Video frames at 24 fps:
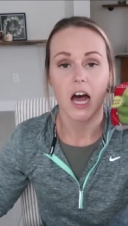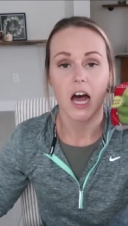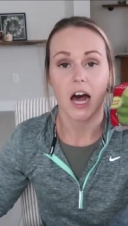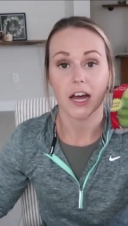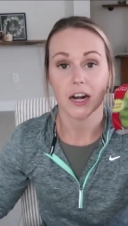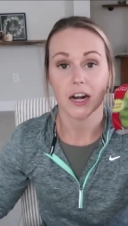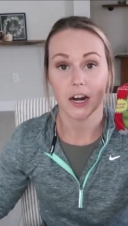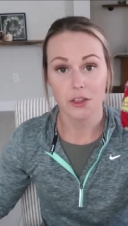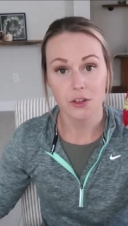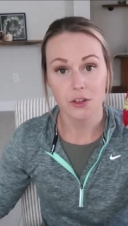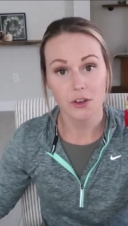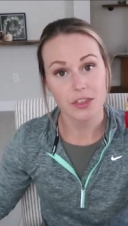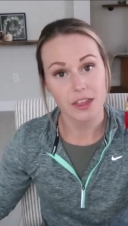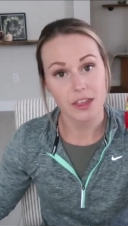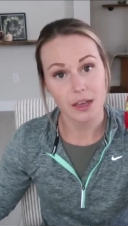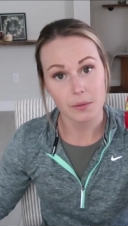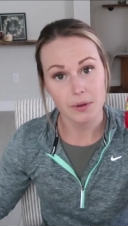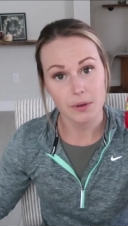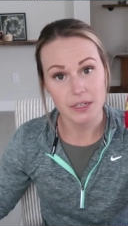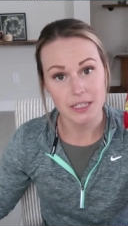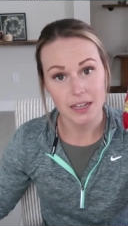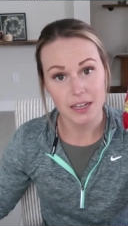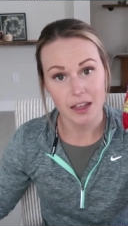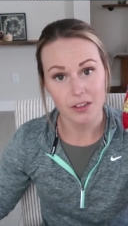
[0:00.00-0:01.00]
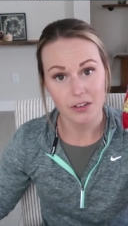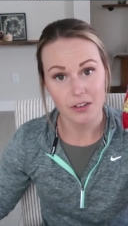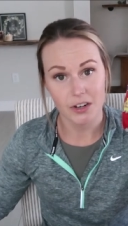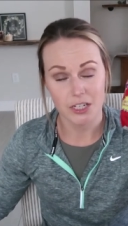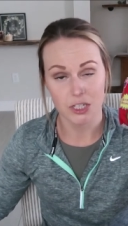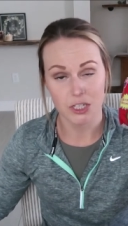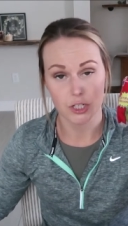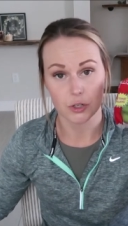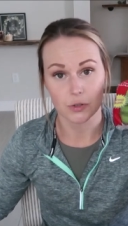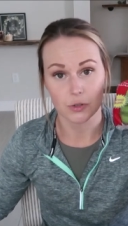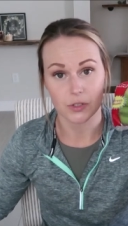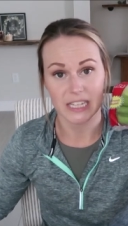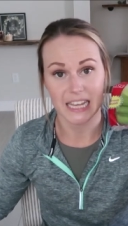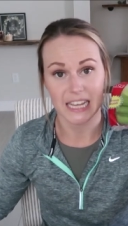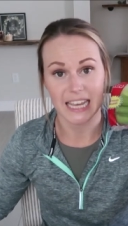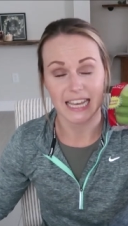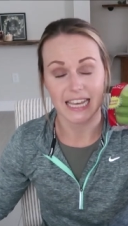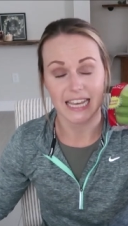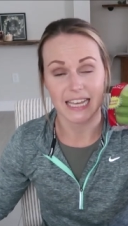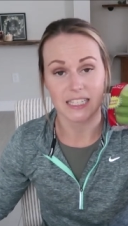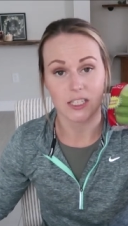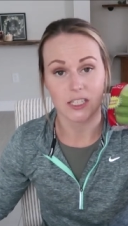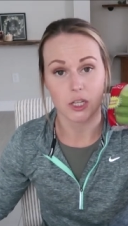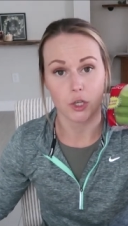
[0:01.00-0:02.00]
Another thing with celery juice
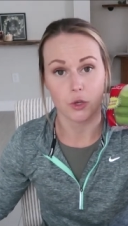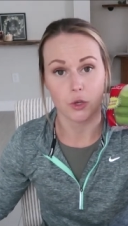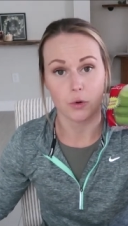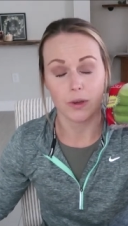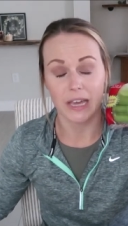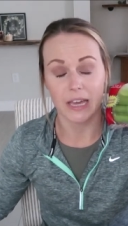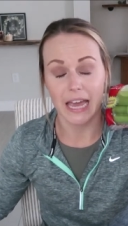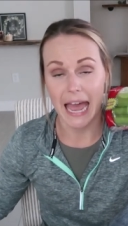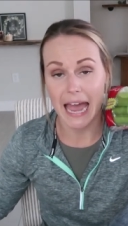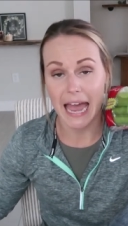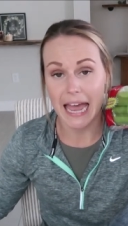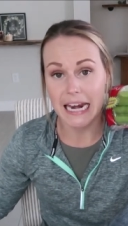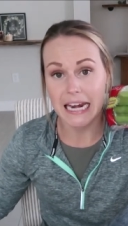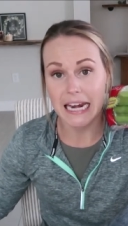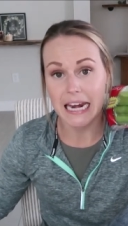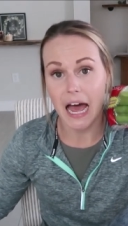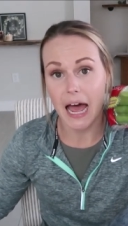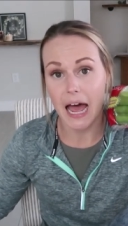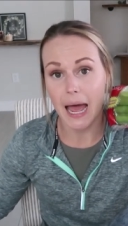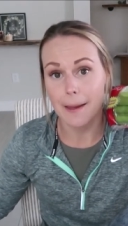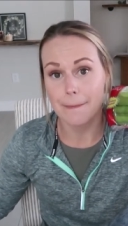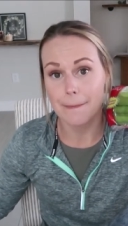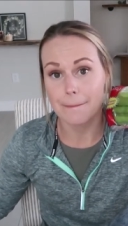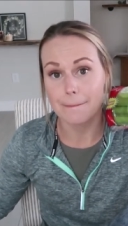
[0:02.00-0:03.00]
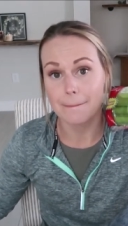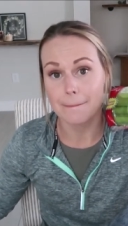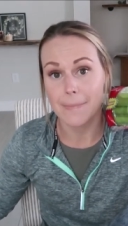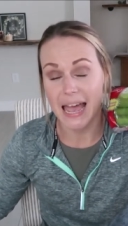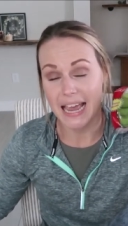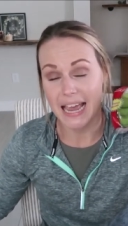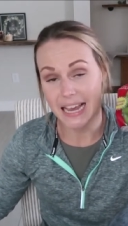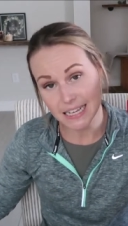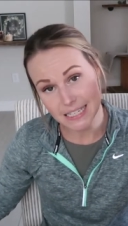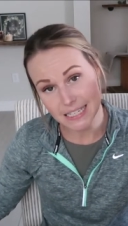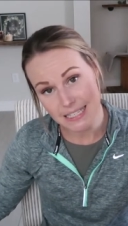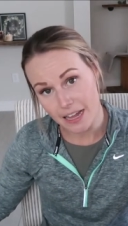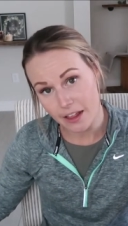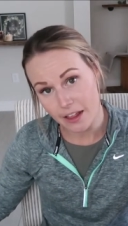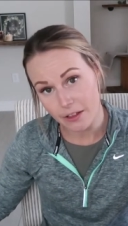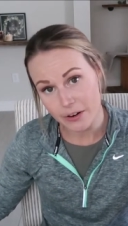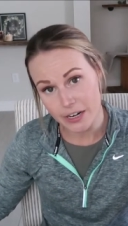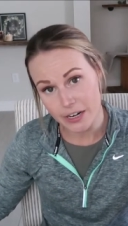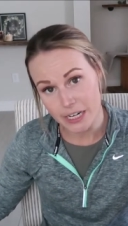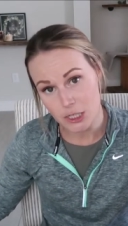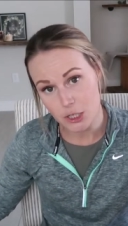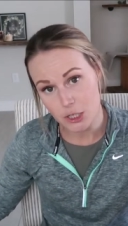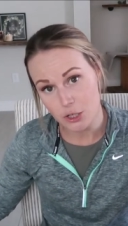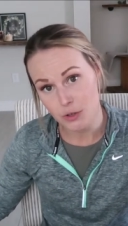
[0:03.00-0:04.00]
is you cannot make
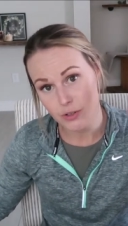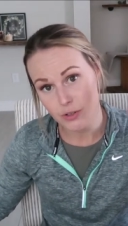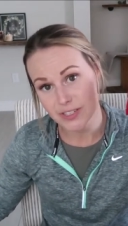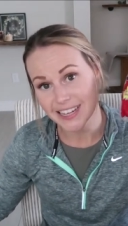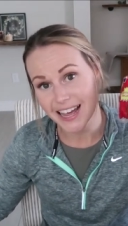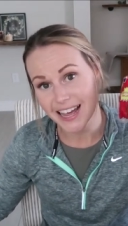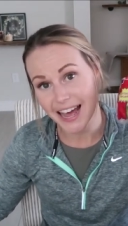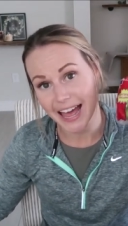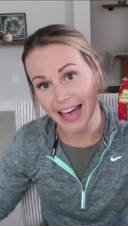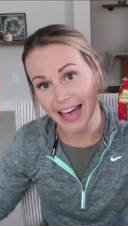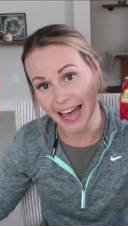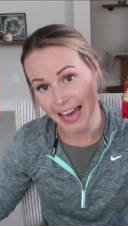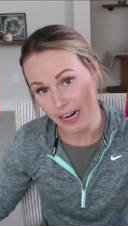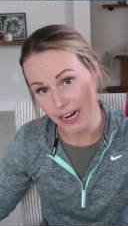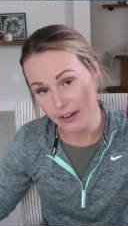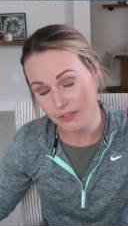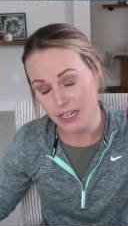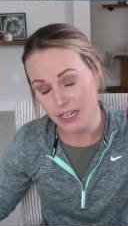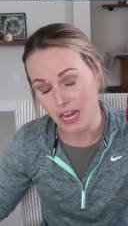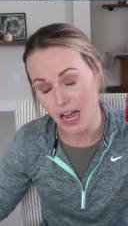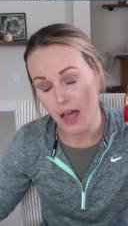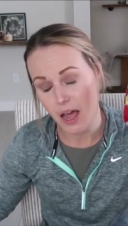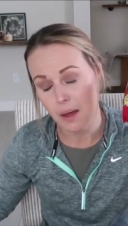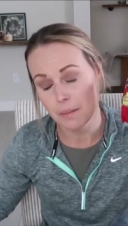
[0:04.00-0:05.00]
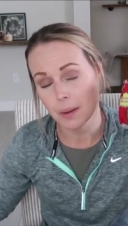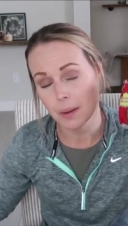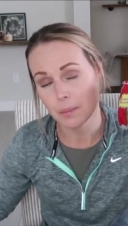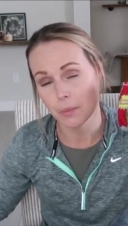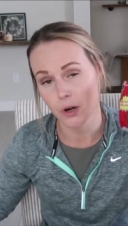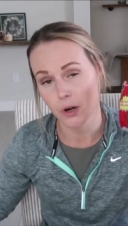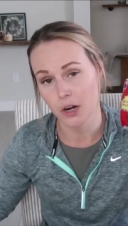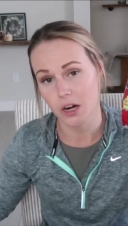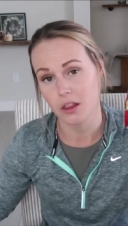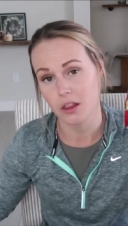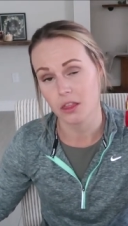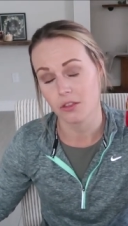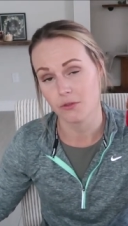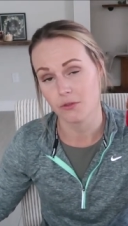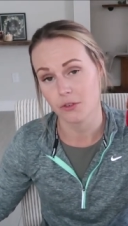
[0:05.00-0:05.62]
celery juice ahead of time and put it in the